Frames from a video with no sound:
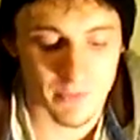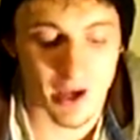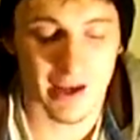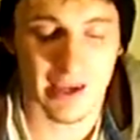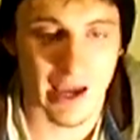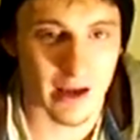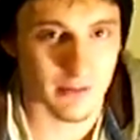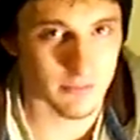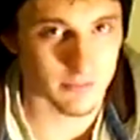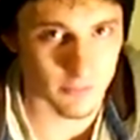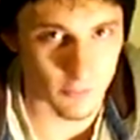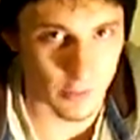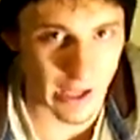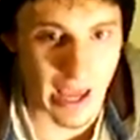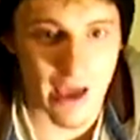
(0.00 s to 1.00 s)
Again,
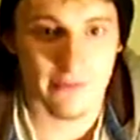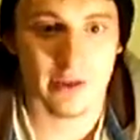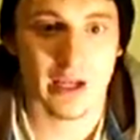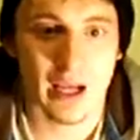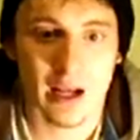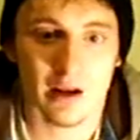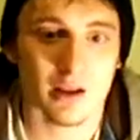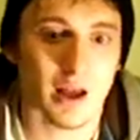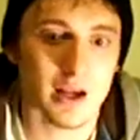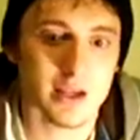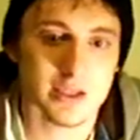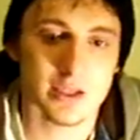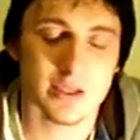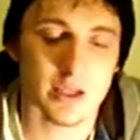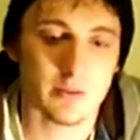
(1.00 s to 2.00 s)
we haven't
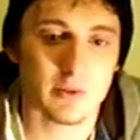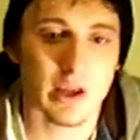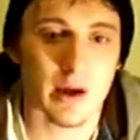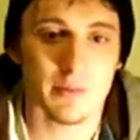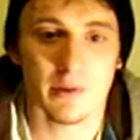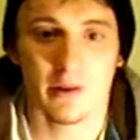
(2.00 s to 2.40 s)
analyzed this in depth,